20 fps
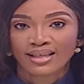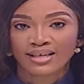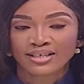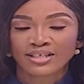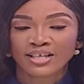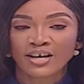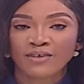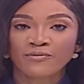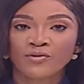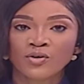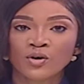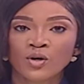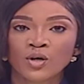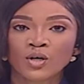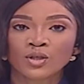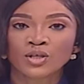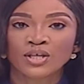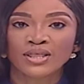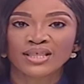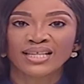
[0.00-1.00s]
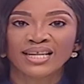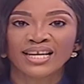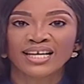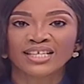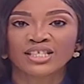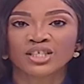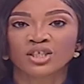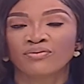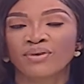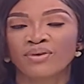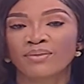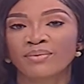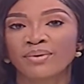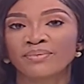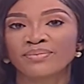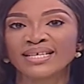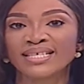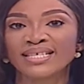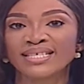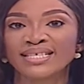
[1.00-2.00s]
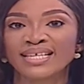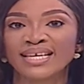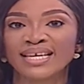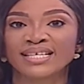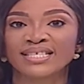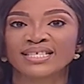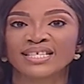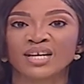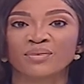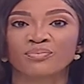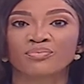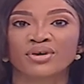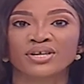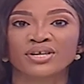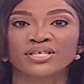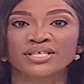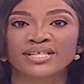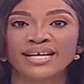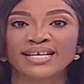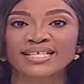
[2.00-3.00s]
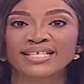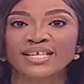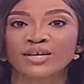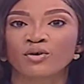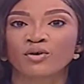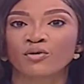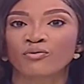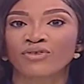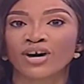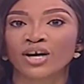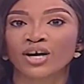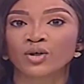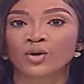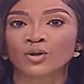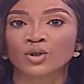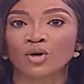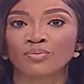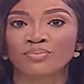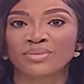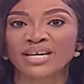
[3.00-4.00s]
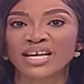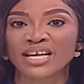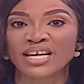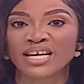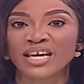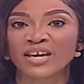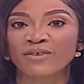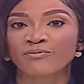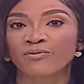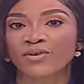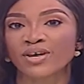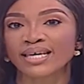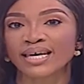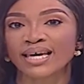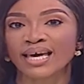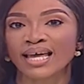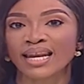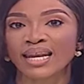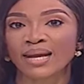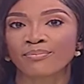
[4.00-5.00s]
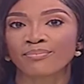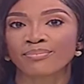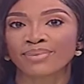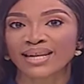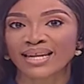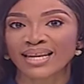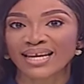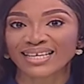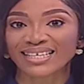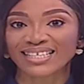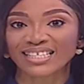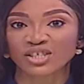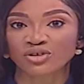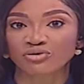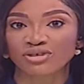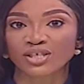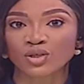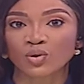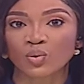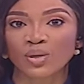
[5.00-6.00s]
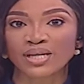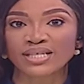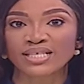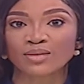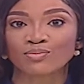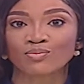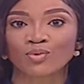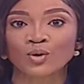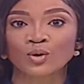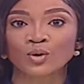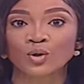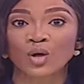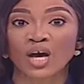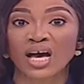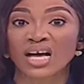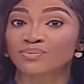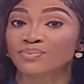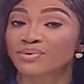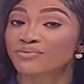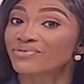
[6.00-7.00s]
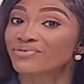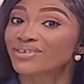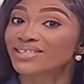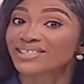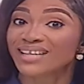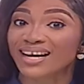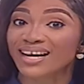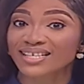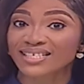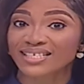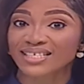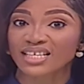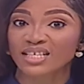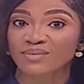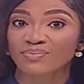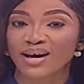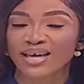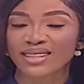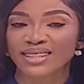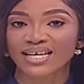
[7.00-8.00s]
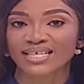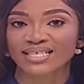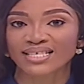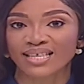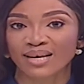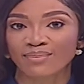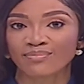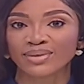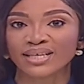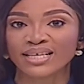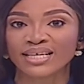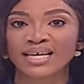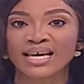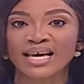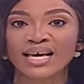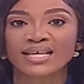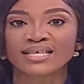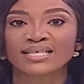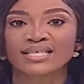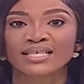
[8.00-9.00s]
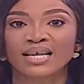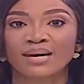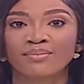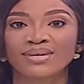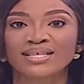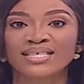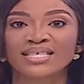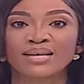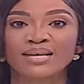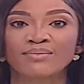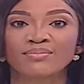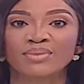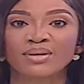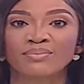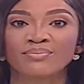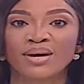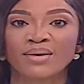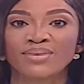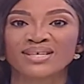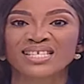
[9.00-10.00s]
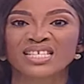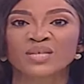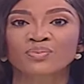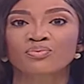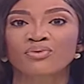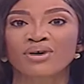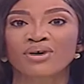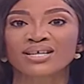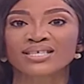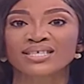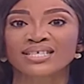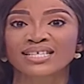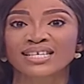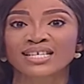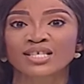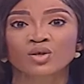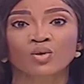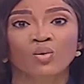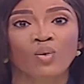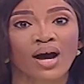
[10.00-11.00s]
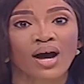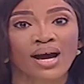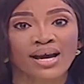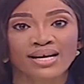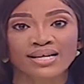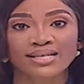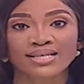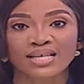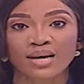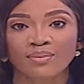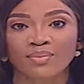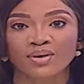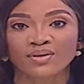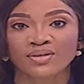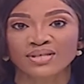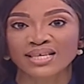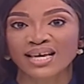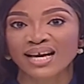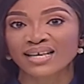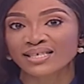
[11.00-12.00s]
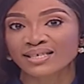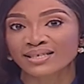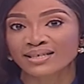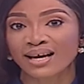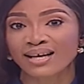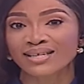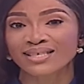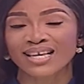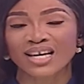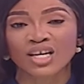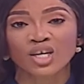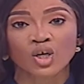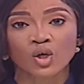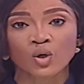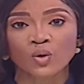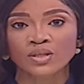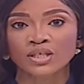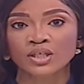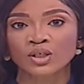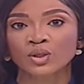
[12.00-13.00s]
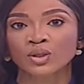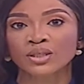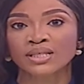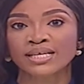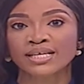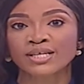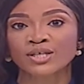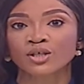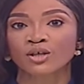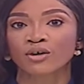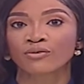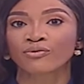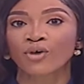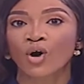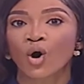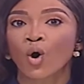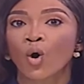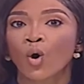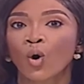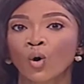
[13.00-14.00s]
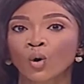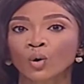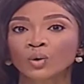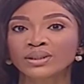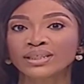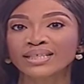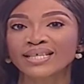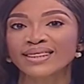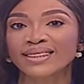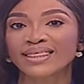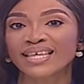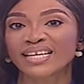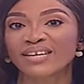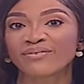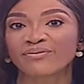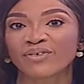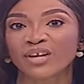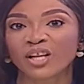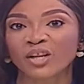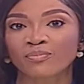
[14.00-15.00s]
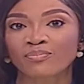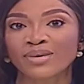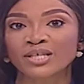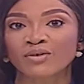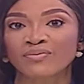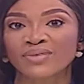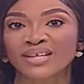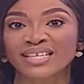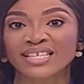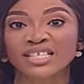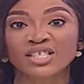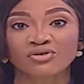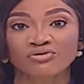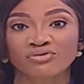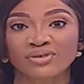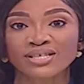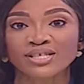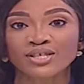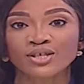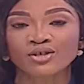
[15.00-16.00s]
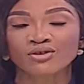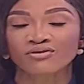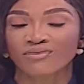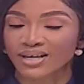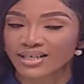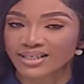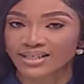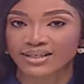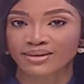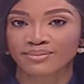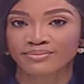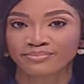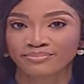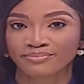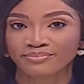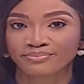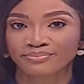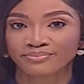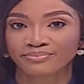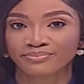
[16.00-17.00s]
Let's now focus on the election of MMDCs and President Akufo-Addo's nominee for the Ellembelle district, Kwesi Bonzo, has been rejected by the assembly. Some assembly members expressed disquiet about the exercise, accusing colleagues of holding the development of the district to ransom.